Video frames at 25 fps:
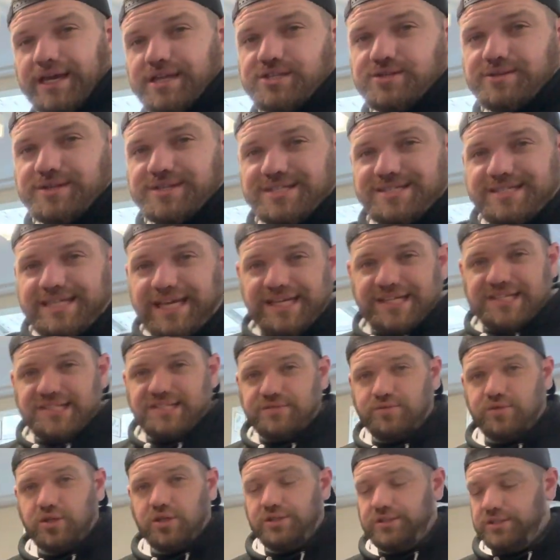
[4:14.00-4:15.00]
so as a tester
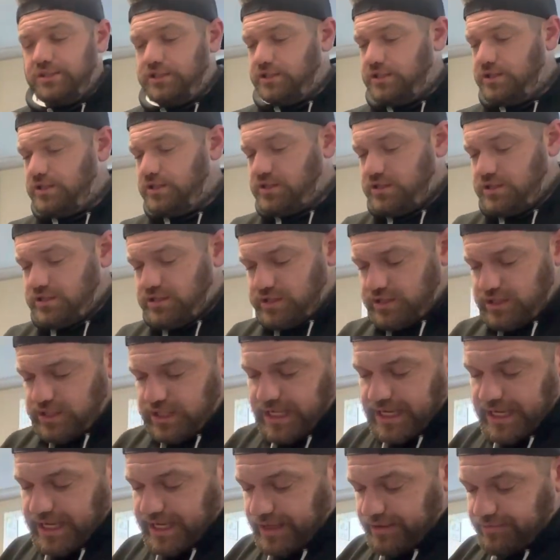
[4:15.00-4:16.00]
run,
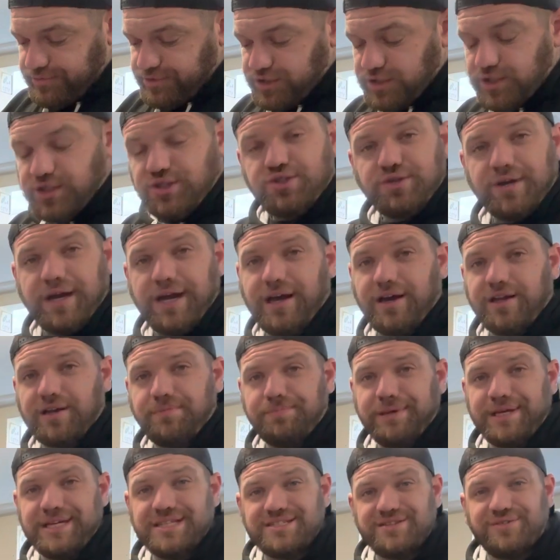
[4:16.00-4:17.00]
I'm just going to try it on a
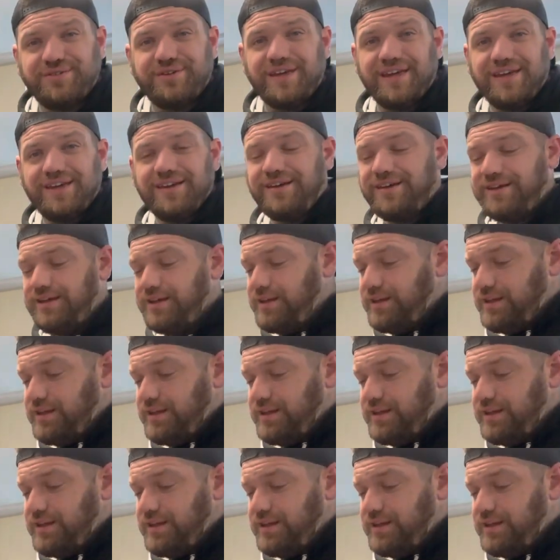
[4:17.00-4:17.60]
piece of here.